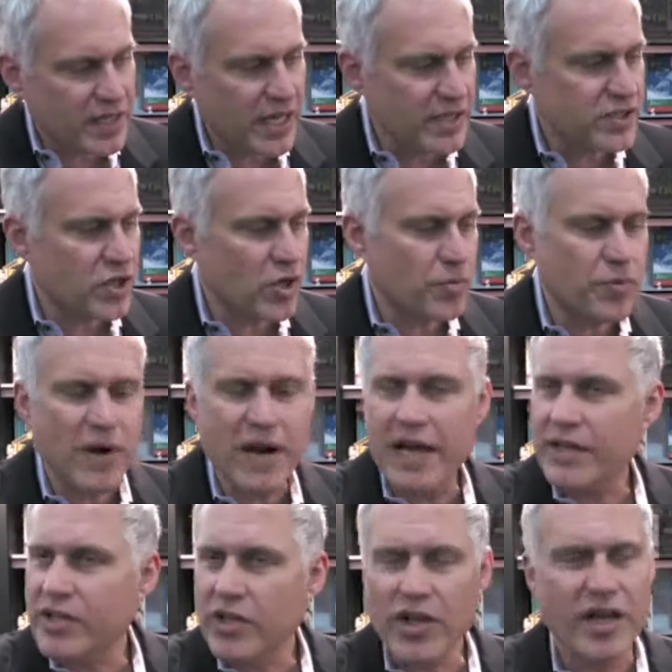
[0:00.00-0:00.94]
gets our
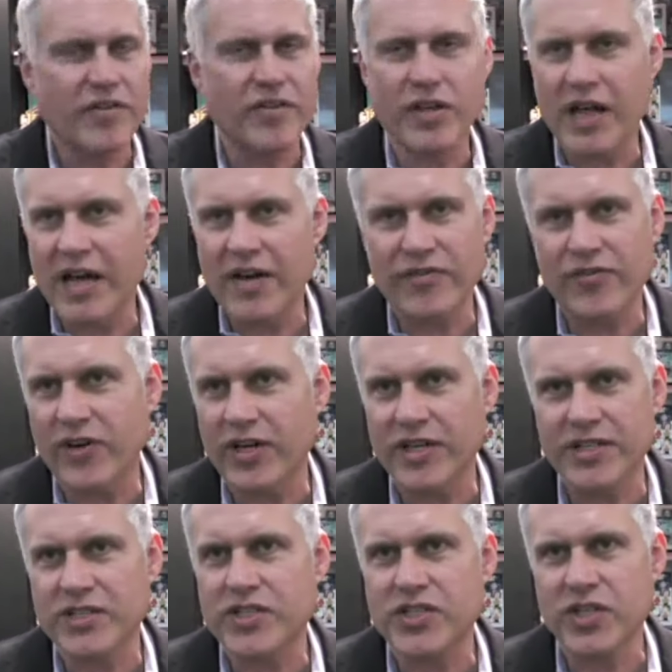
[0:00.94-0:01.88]
product, they'll have a lot of fun.
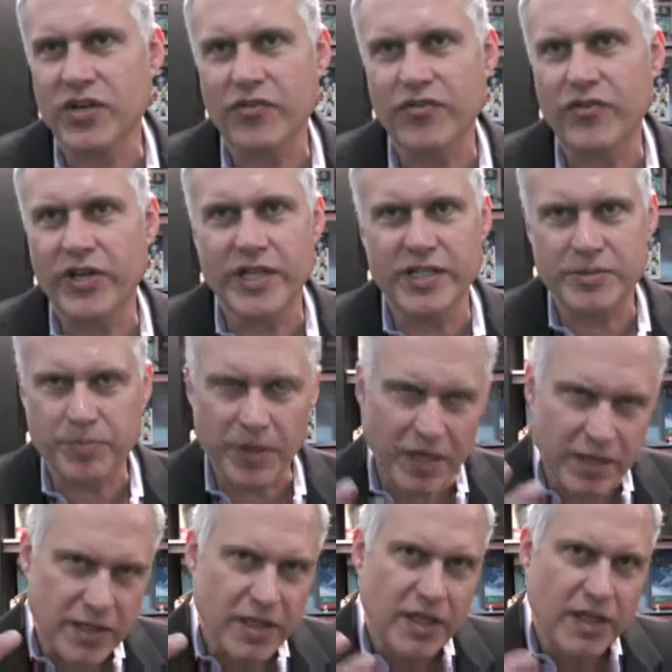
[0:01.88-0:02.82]
It still fits,
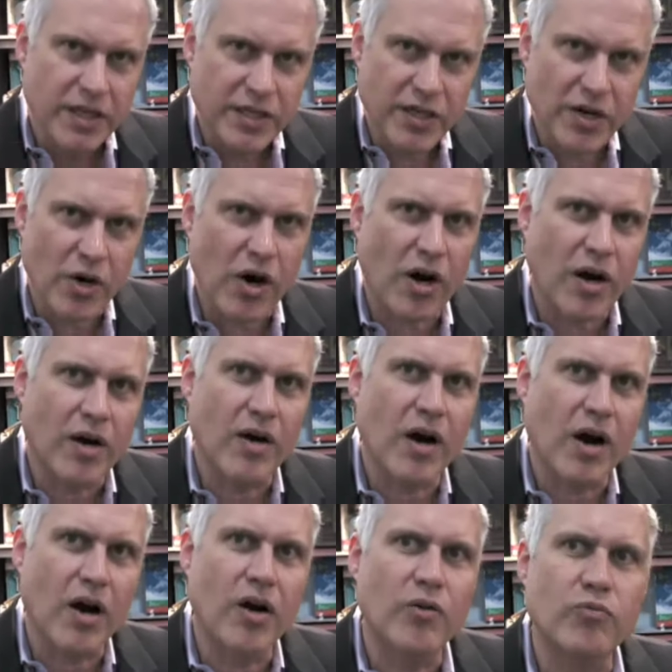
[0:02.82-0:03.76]
but you know,
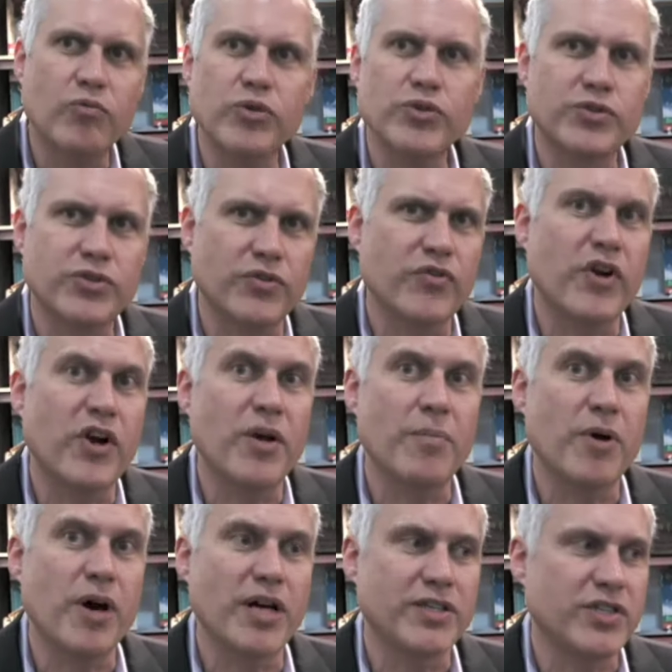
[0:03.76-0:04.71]
our roots are very
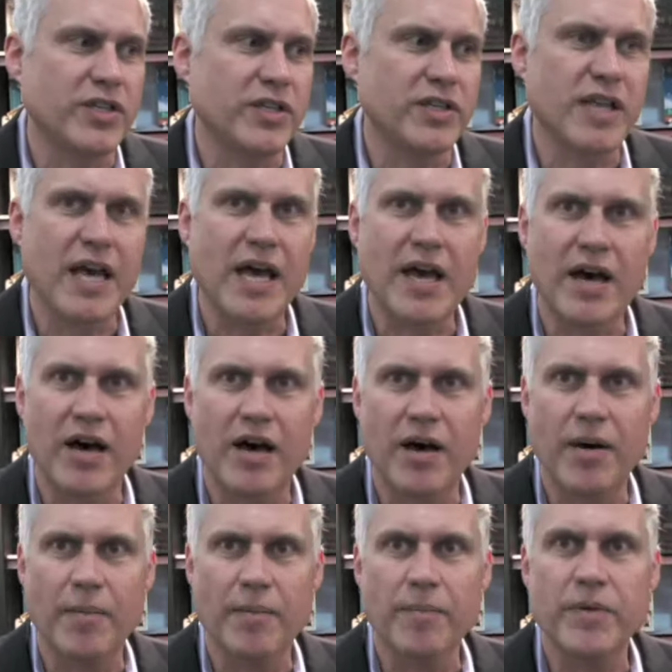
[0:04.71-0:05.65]
much in
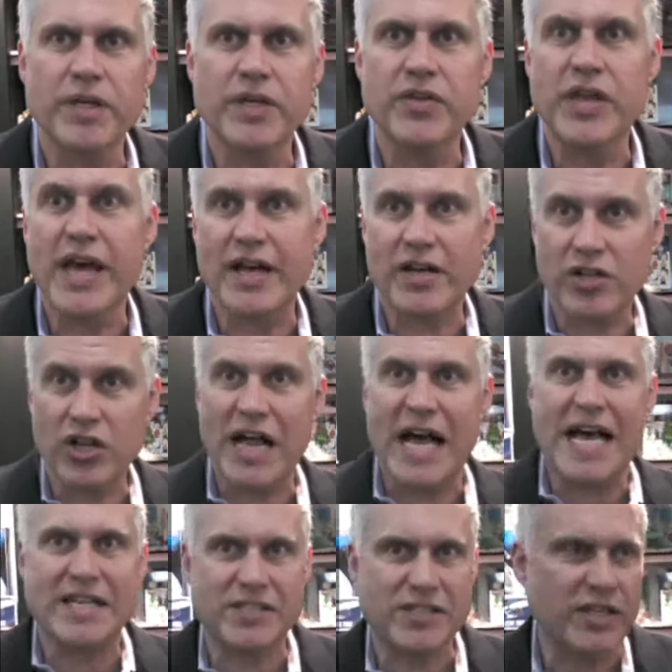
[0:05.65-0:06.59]
that
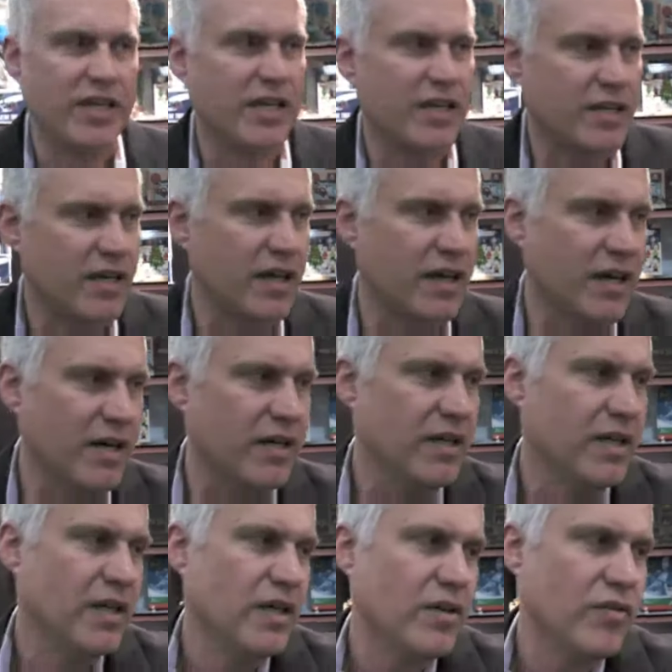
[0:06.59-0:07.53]
classic
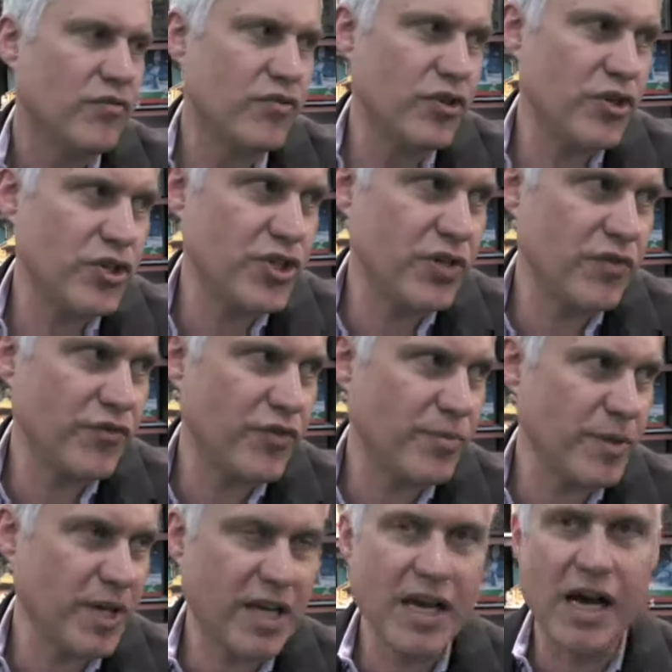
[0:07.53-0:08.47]
version
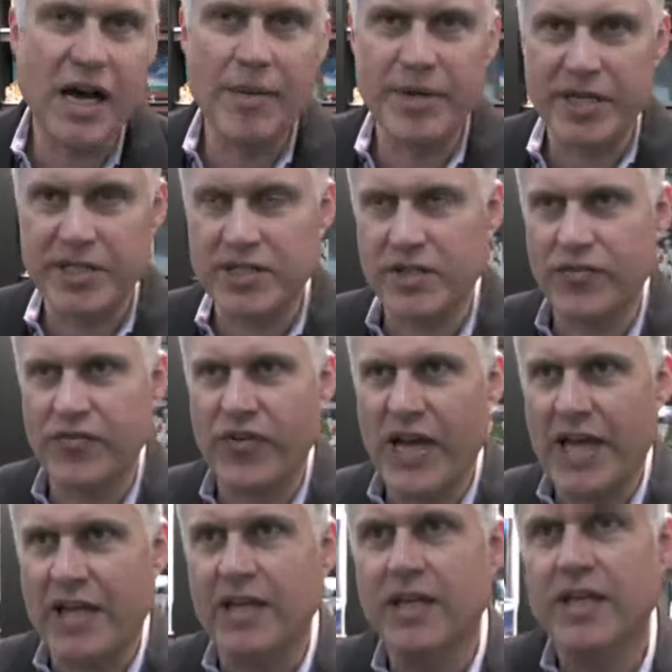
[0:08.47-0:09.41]
from the comics. And in
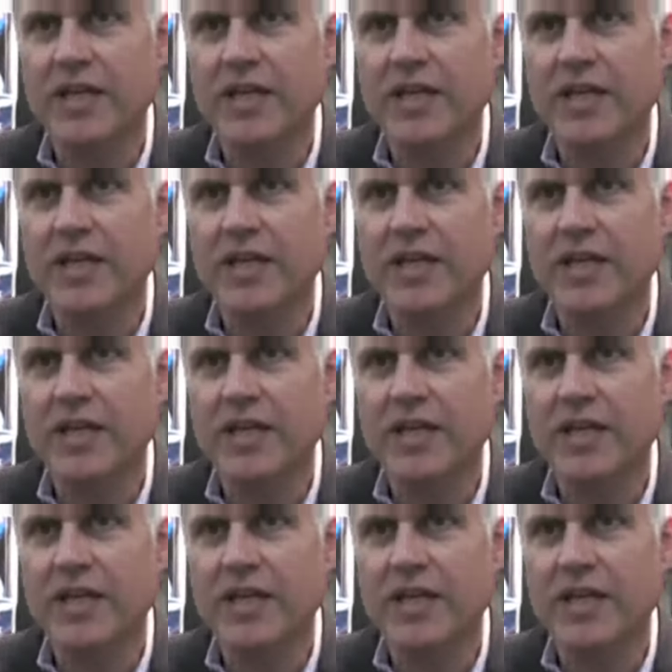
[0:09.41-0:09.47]
fact,